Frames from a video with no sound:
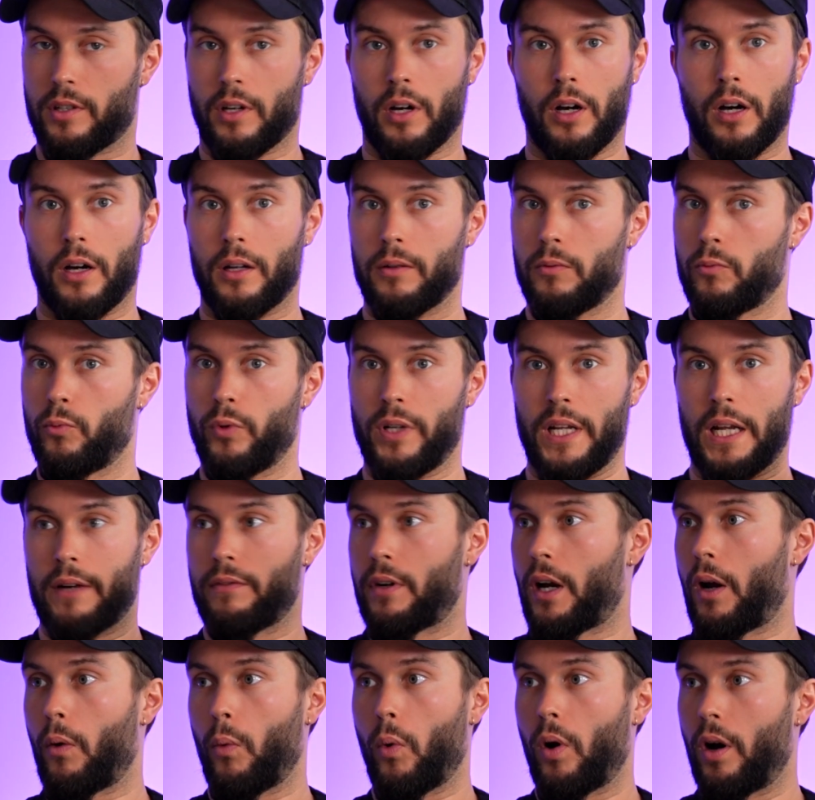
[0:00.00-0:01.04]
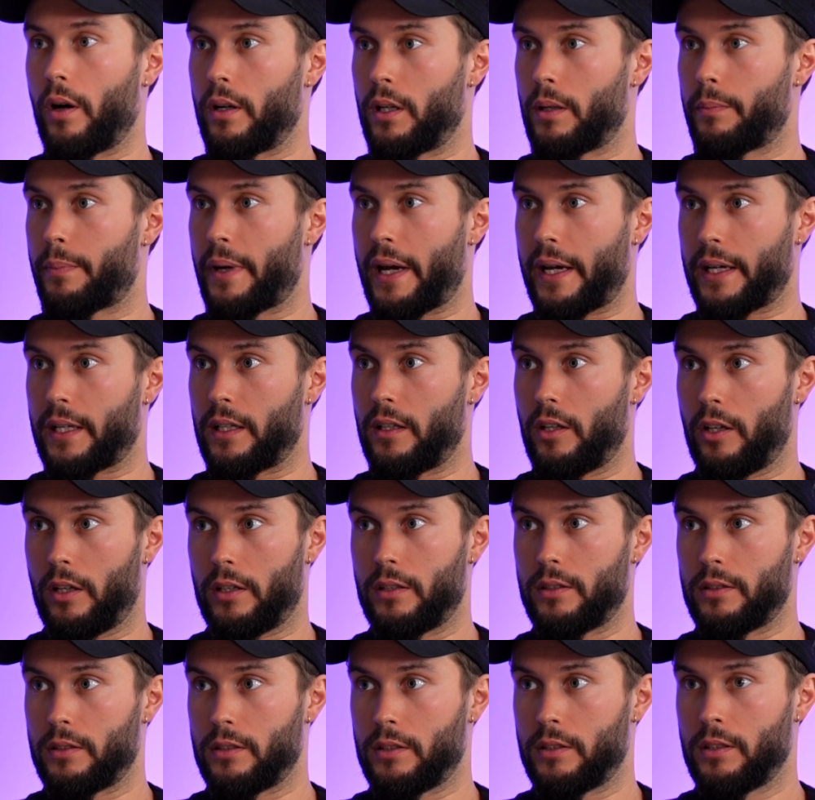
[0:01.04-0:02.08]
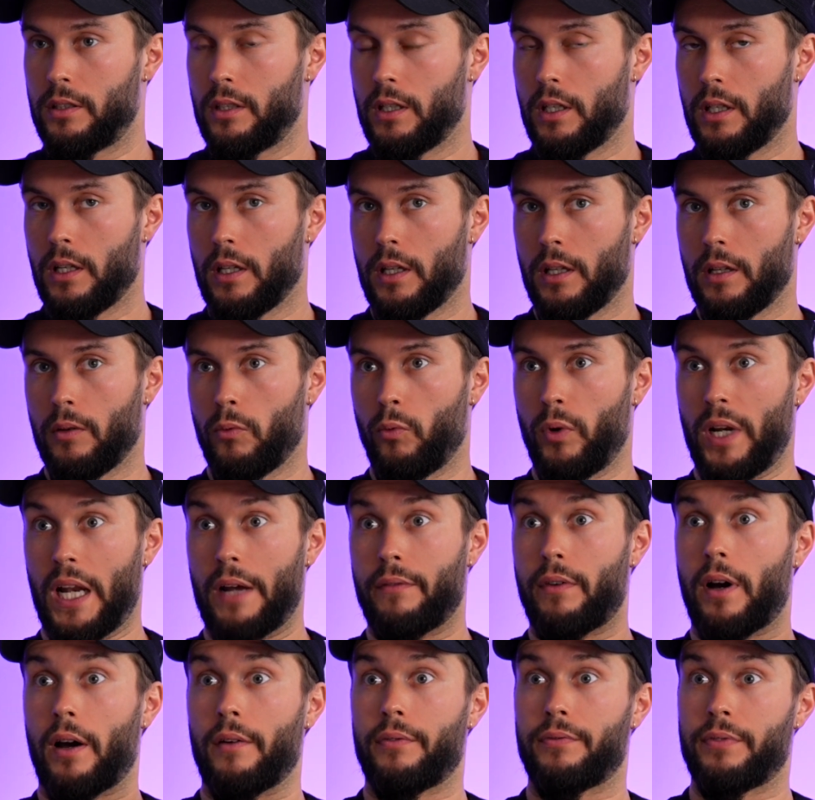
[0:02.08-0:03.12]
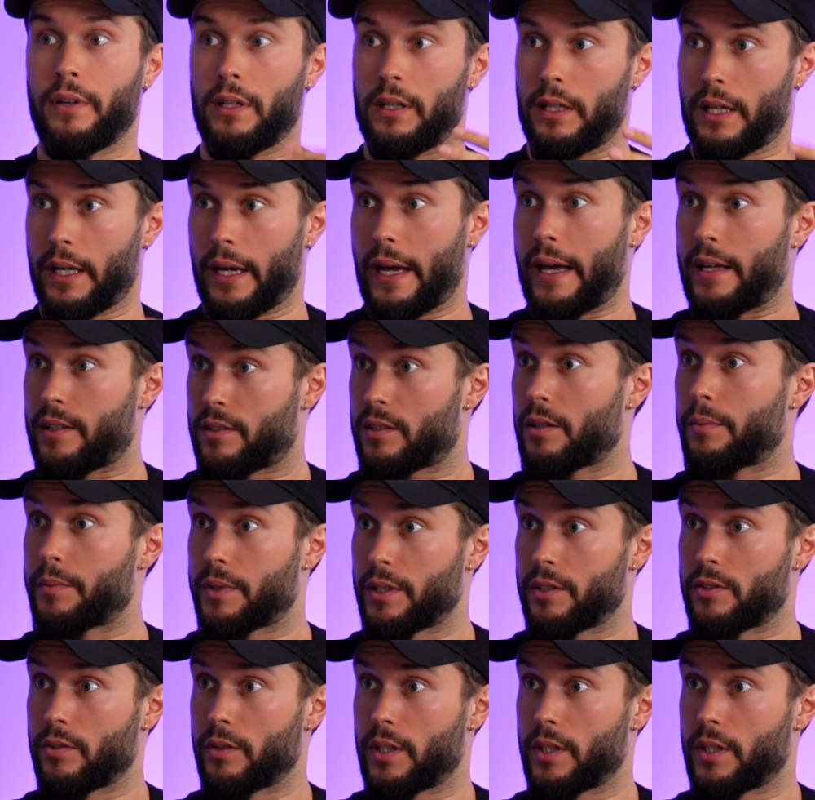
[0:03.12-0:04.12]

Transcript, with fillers: taught whenever I wanted back in London, mm-hmm. whenever I felt like I had something to